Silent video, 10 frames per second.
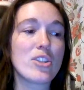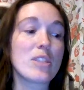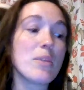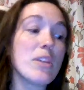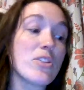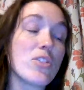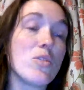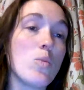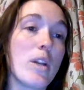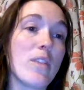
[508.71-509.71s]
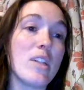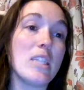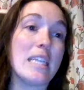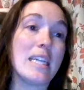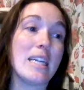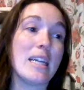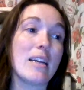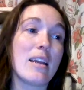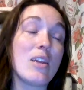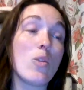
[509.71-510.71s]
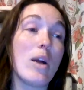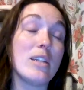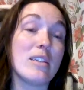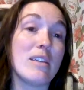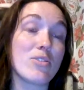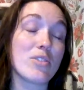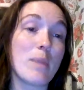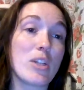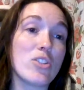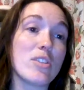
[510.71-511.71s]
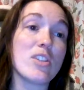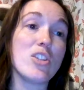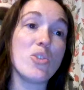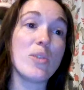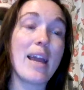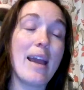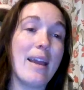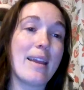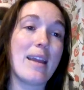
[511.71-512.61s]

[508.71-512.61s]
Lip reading: Chris Pierce, who's one of the leading equine dental specialists in the UK,